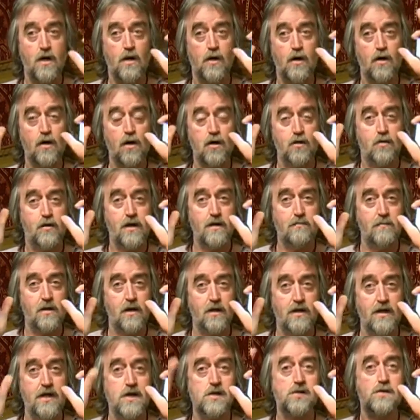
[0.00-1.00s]
Concrete
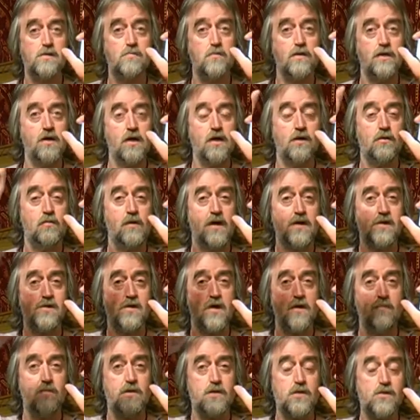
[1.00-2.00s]
buildings with an earthquake
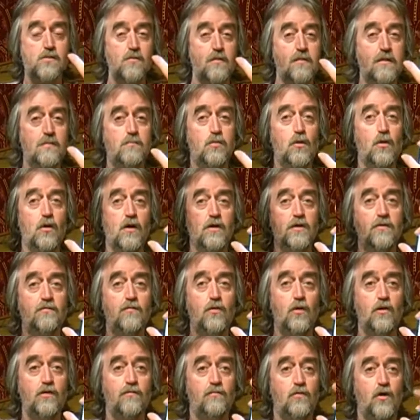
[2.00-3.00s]
zone with a swimming pool on the
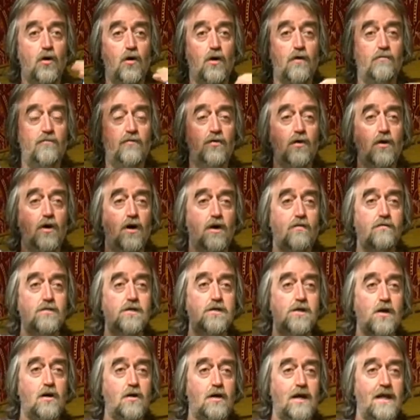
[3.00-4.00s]
fourth floor full of
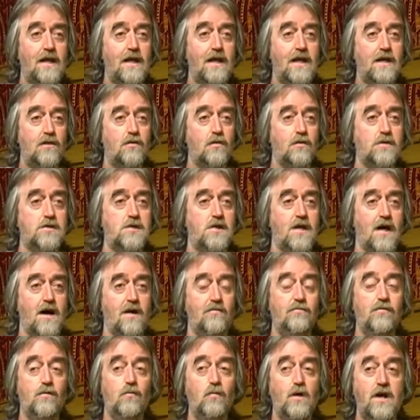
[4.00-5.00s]
totally lethal
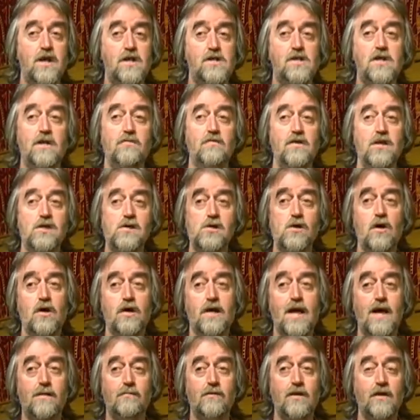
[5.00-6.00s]
stuff which, if it is not
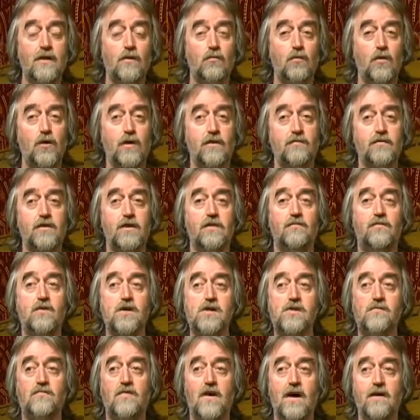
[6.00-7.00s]
kept underwater for the
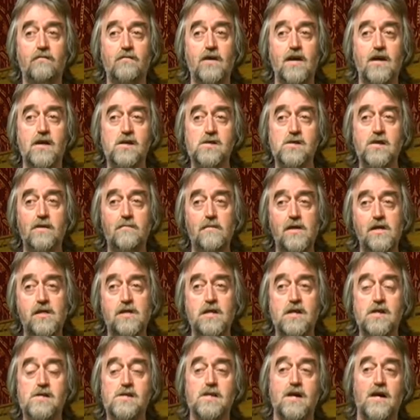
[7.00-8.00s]
first five years,
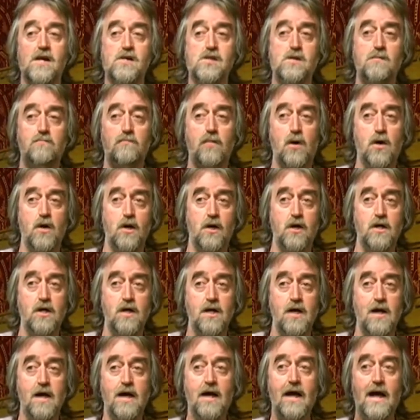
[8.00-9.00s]
immediately starts to burn
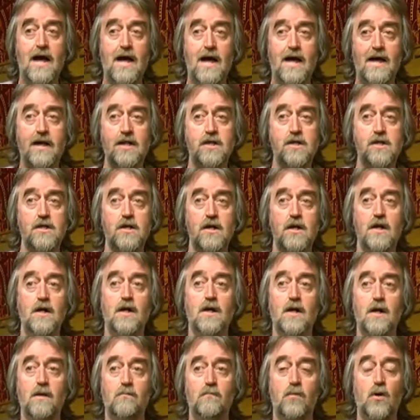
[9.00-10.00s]
and
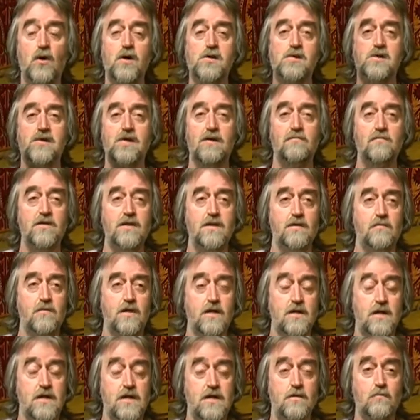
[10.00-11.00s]
poisons everything
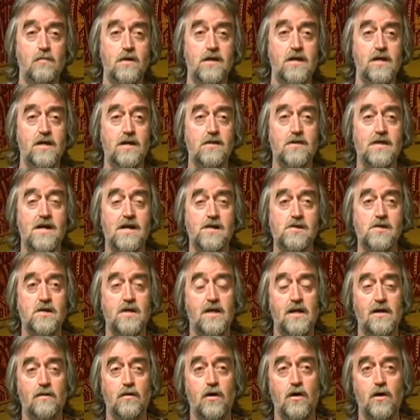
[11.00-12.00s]
within, within a thousand
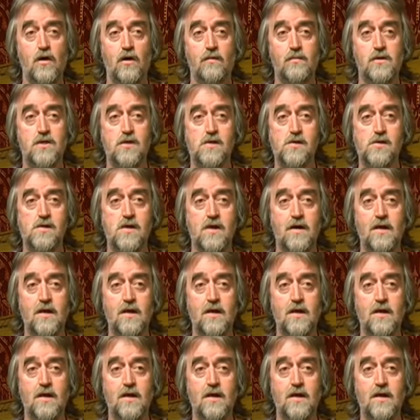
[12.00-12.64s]
kilometres.